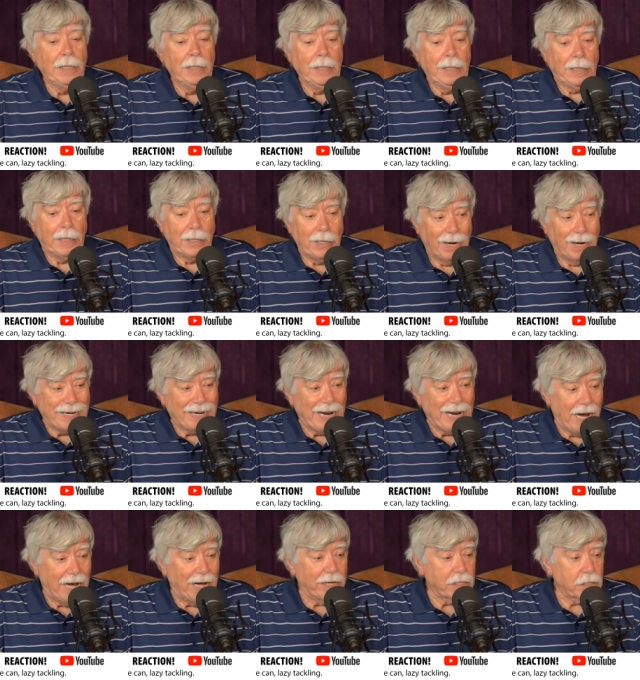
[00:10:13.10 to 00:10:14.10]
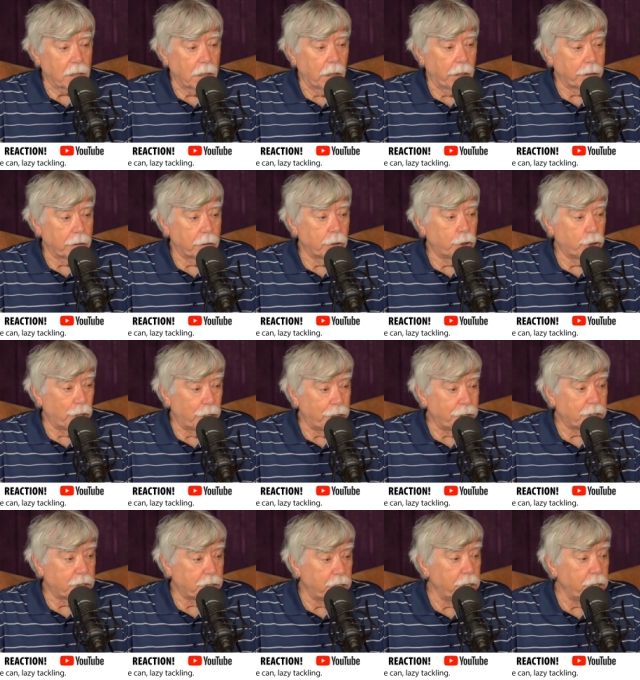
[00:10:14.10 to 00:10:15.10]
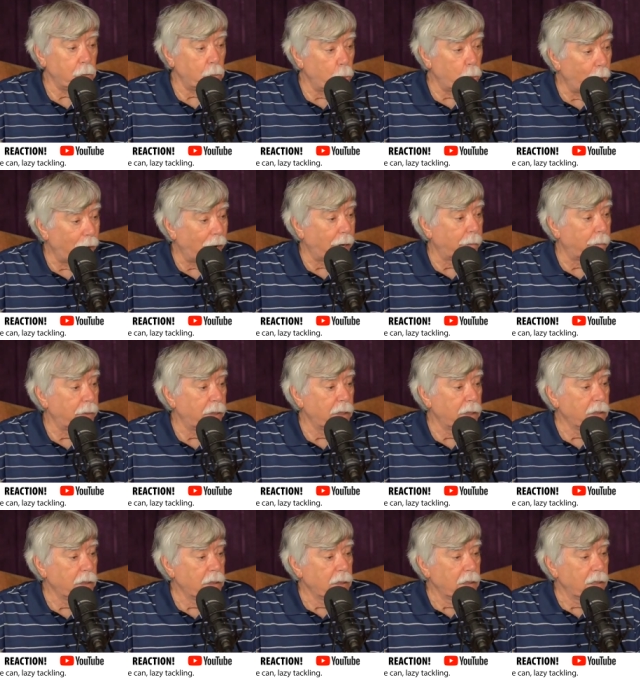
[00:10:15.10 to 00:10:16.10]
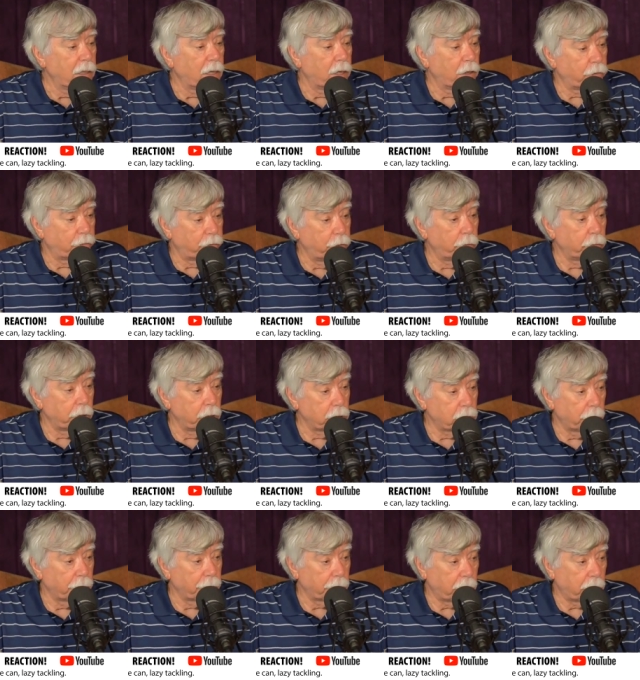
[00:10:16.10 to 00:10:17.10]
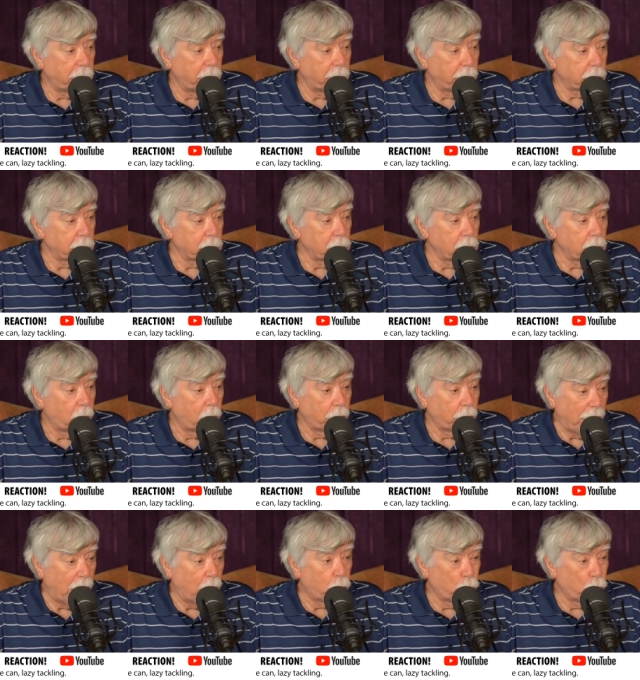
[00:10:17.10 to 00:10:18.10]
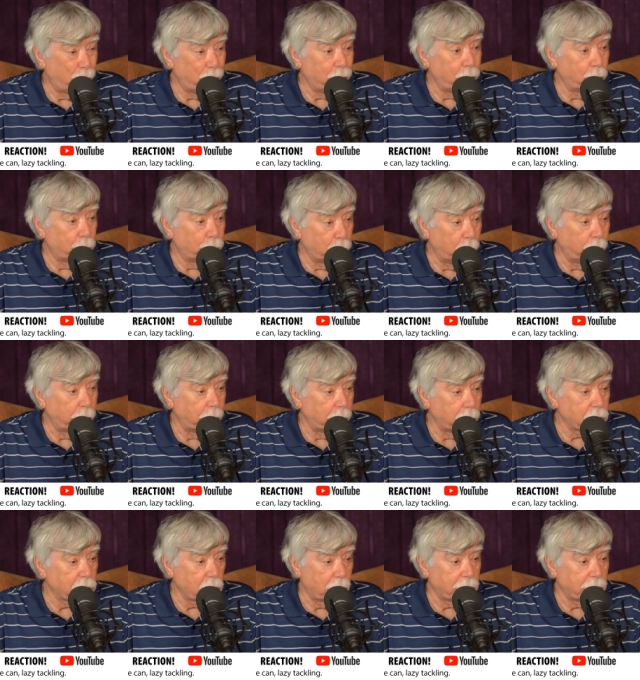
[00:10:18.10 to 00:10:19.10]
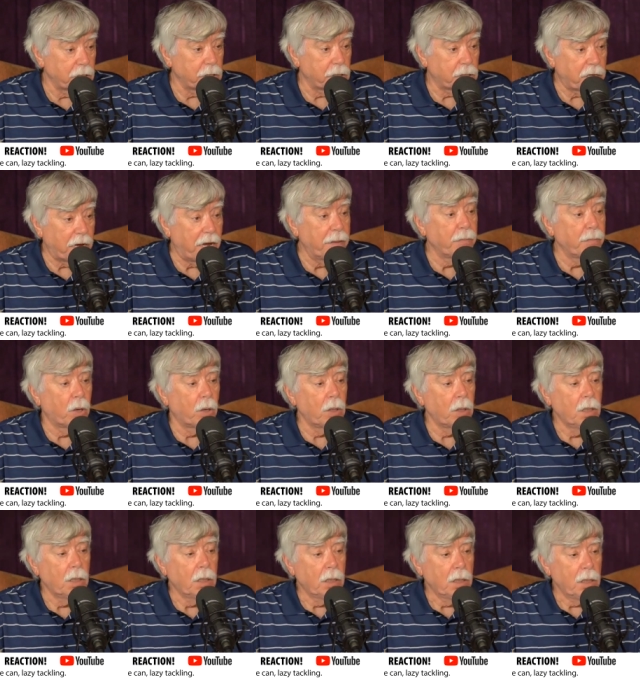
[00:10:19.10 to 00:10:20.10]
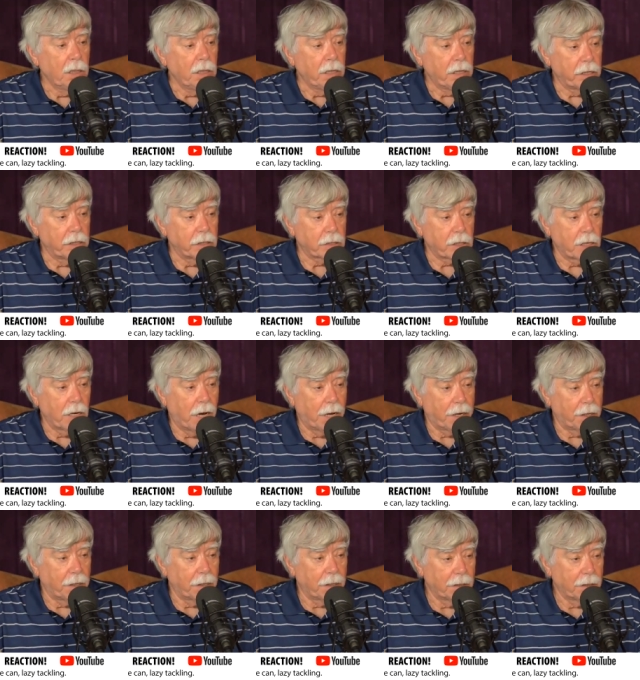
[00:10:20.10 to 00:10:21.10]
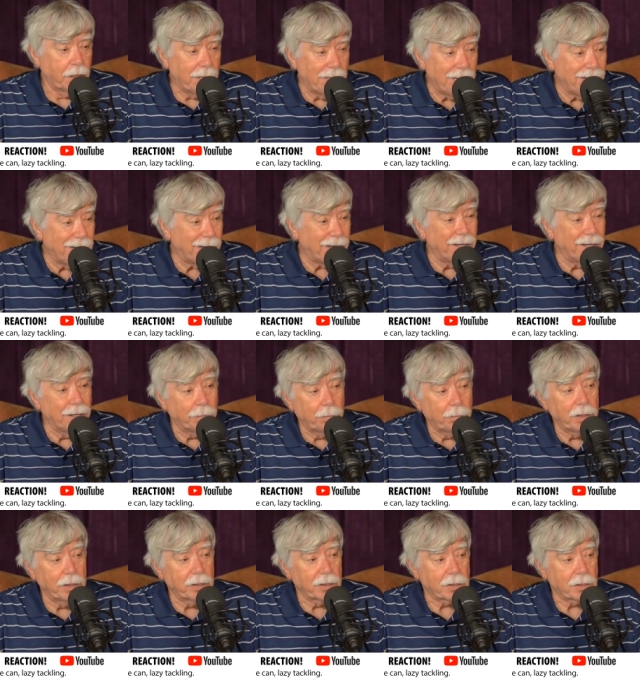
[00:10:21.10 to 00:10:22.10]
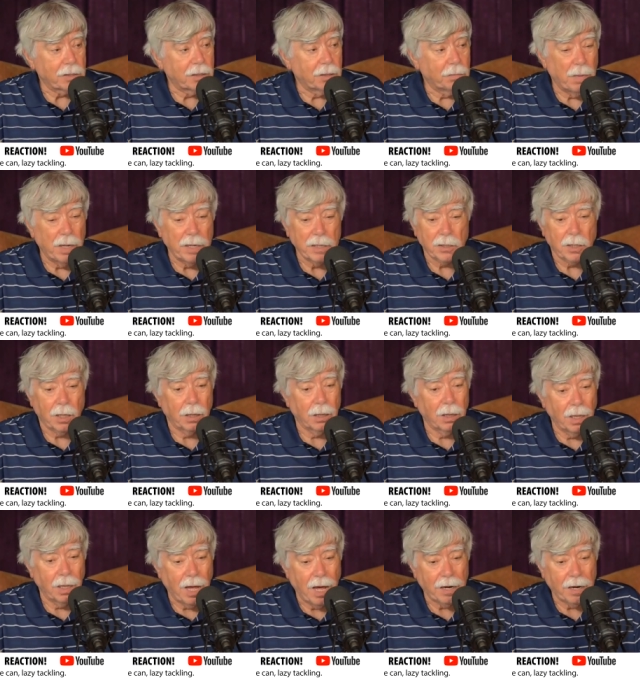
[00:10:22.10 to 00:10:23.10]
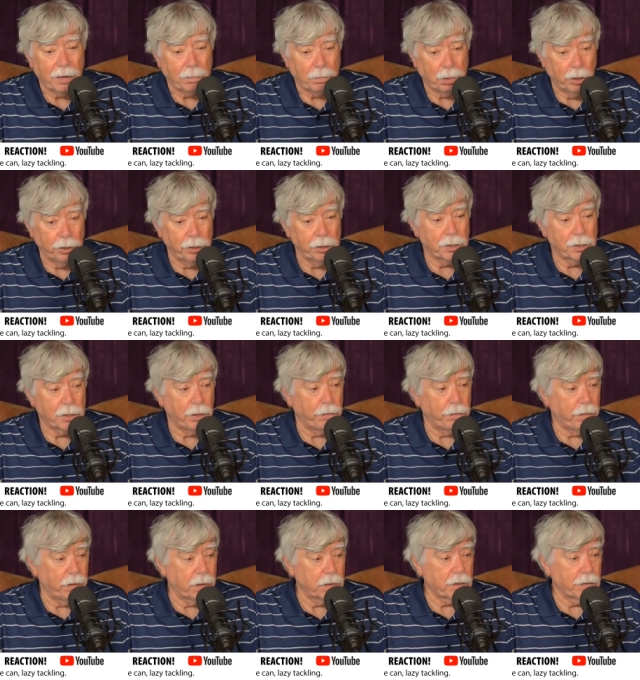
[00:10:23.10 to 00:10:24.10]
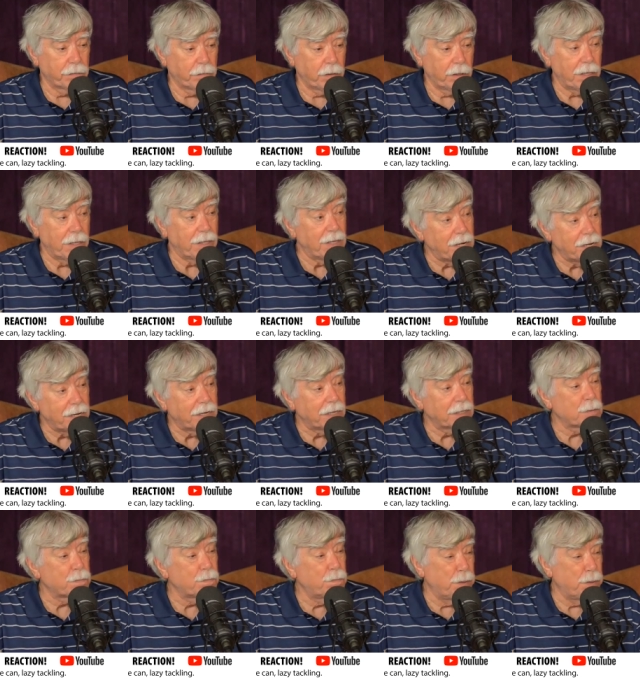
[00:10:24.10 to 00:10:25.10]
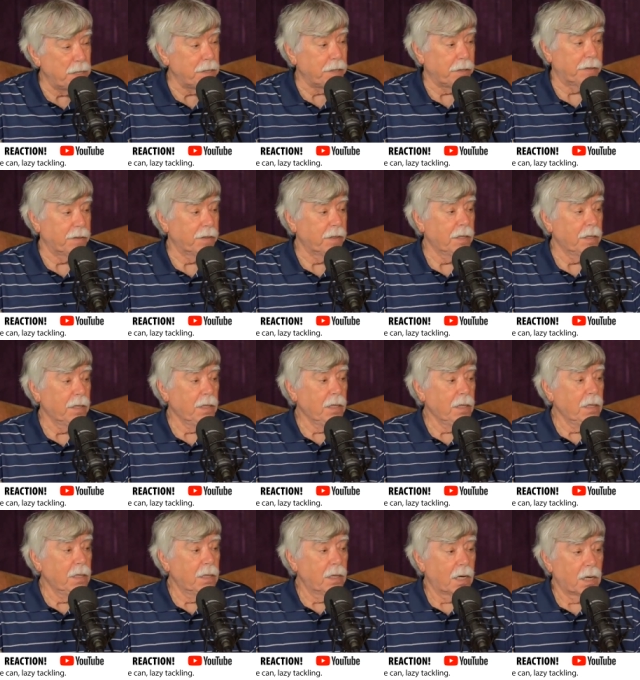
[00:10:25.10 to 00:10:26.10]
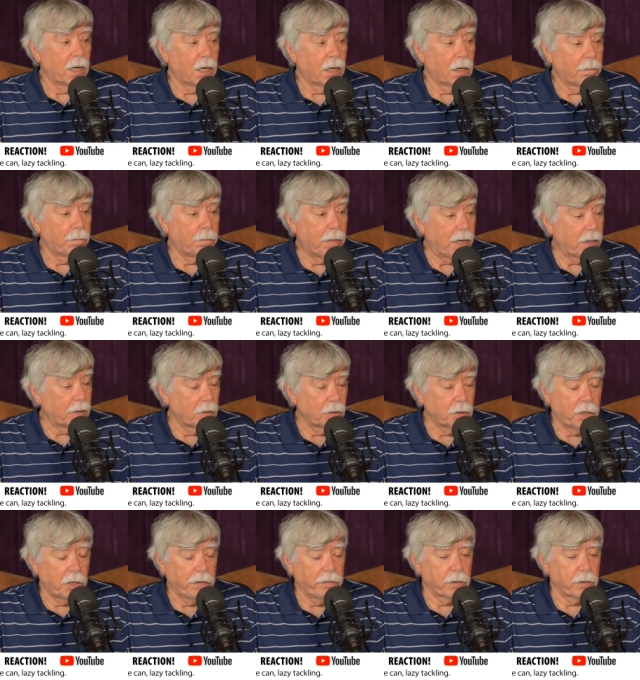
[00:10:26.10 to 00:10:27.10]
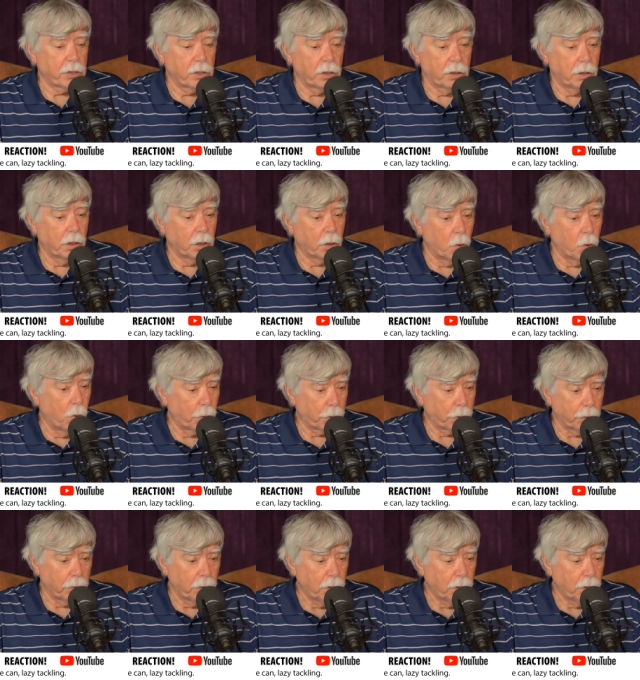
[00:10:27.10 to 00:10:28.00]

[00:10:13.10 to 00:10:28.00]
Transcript: young guys like J T Webb and a few of these other kids are now ready to play. Asante Samuel is kind of hit and miss. He makes a lot of plays defensively, and then he gets beat. Uh, Michael Davis at the corner,